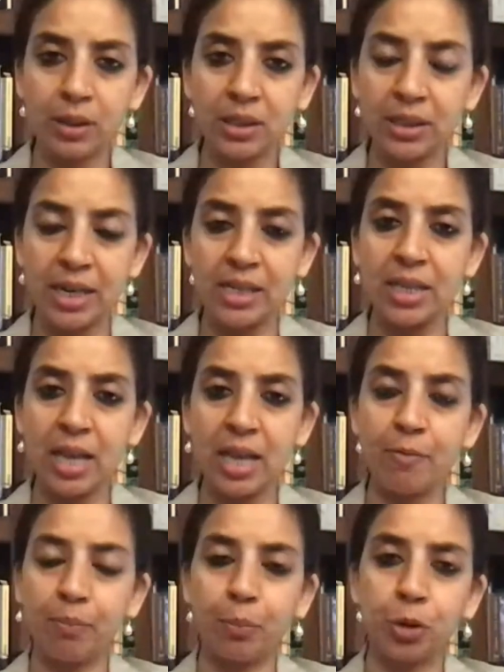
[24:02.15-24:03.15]
states
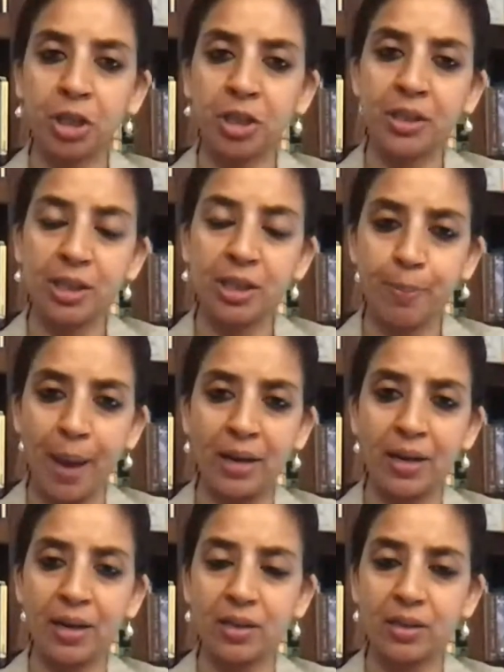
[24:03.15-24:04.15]
have put in these
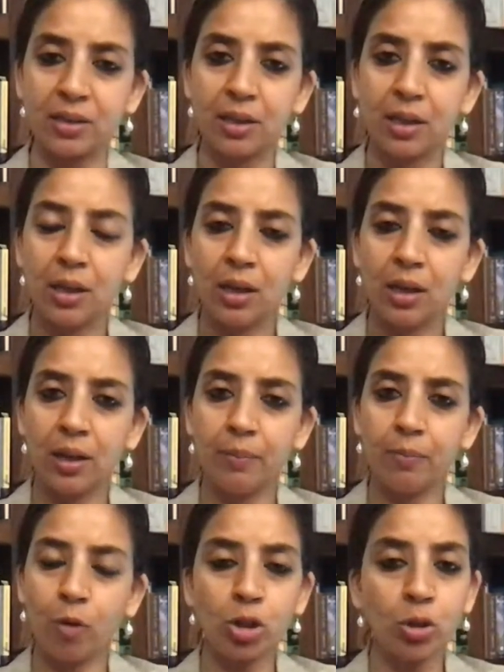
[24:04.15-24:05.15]
barriers.
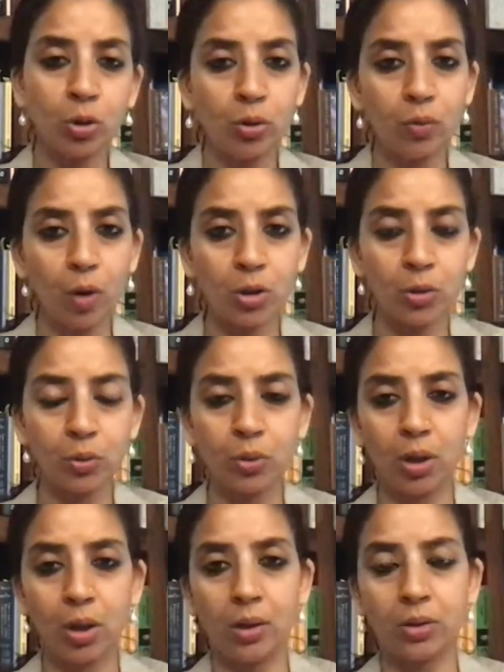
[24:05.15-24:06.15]
What to
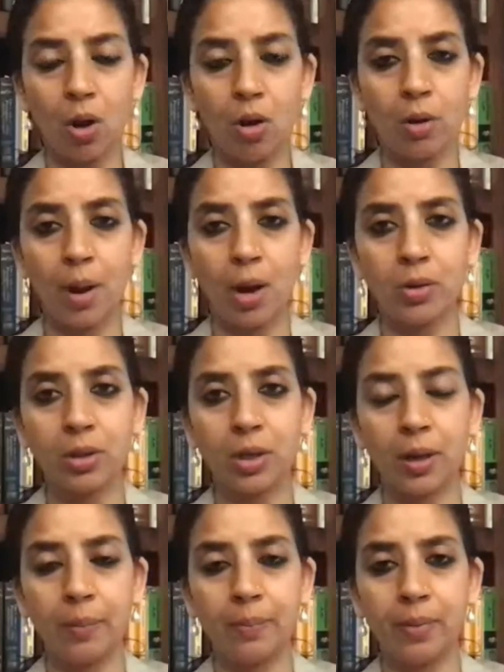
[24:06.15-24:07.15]
talk about?
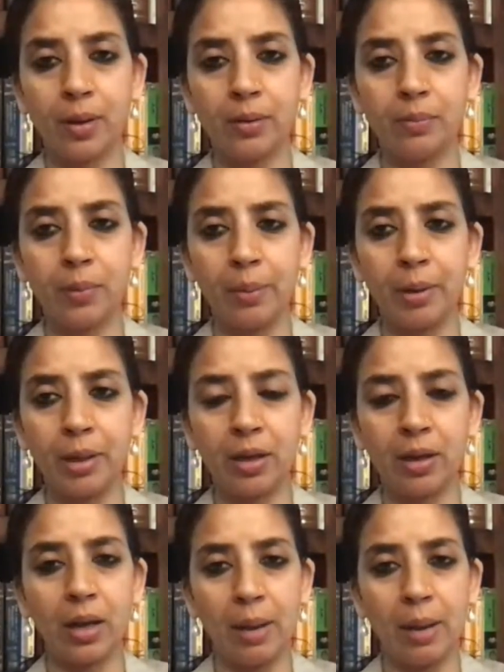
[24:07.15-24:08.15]

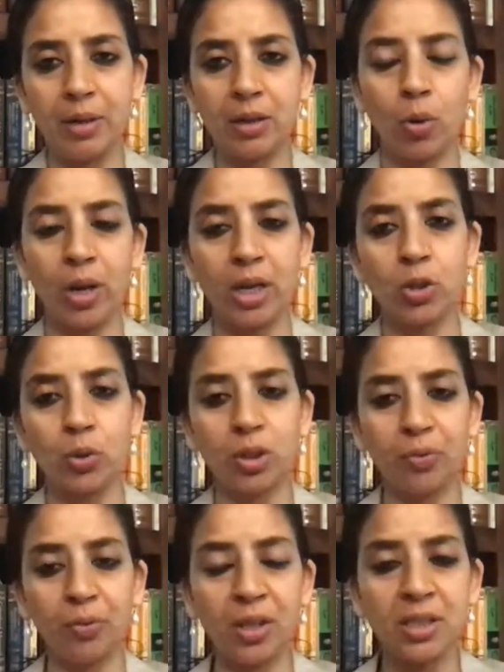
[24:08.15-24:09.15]
Going to
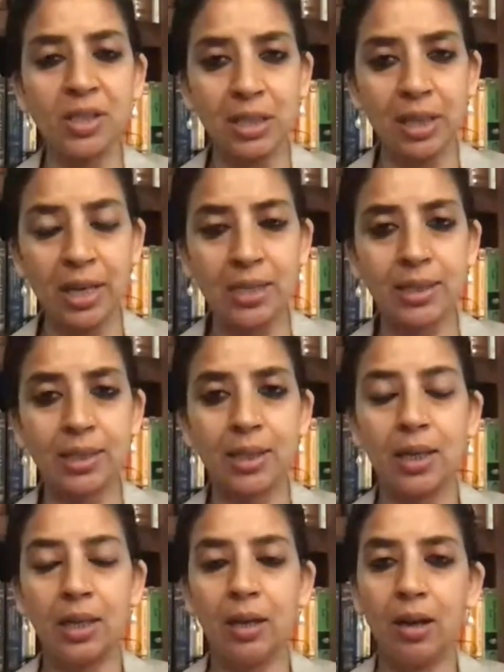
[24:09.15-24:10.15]
different states.
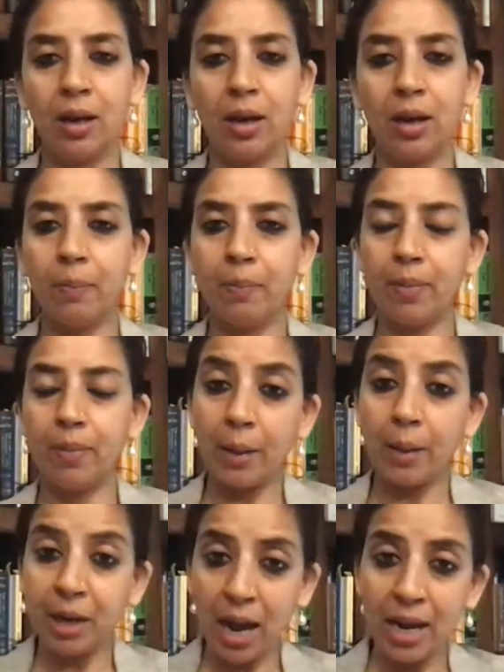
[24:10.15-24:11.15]

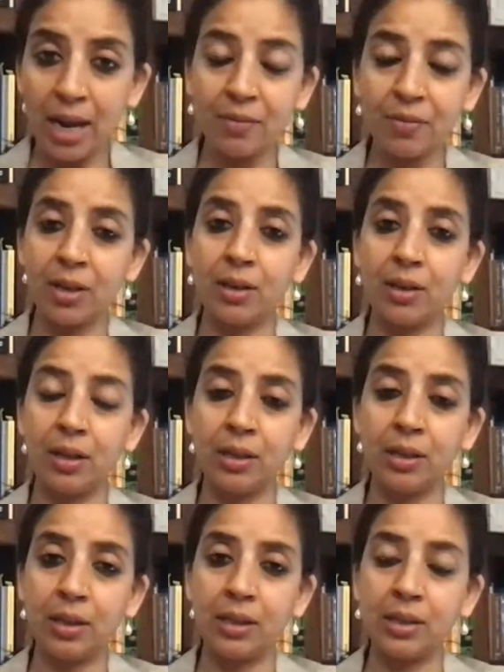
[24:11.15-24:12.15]
I live
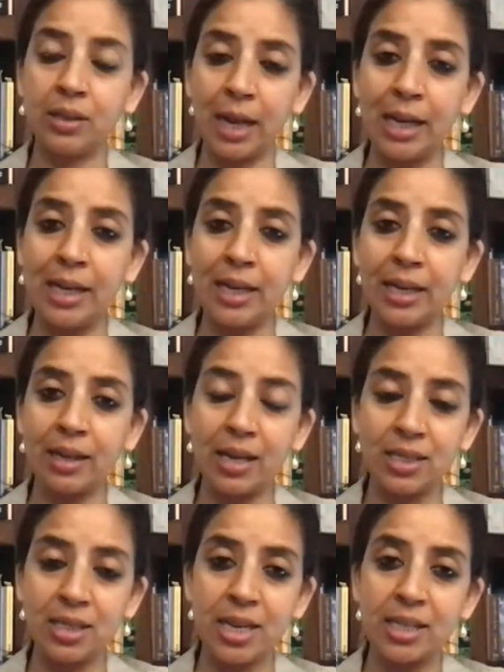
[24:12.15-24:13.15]
in Delhi, and I
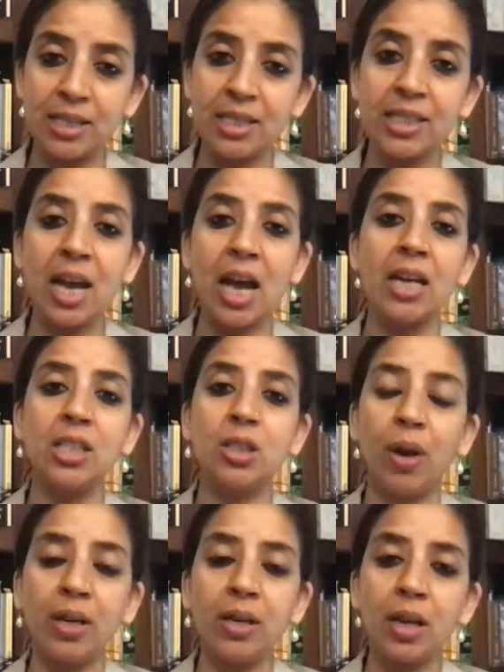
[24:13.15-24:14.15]
see NCR is
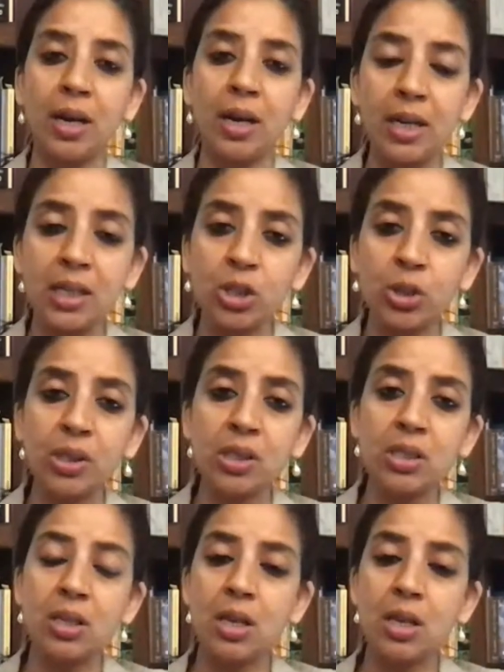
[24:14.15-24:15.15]
one contiguous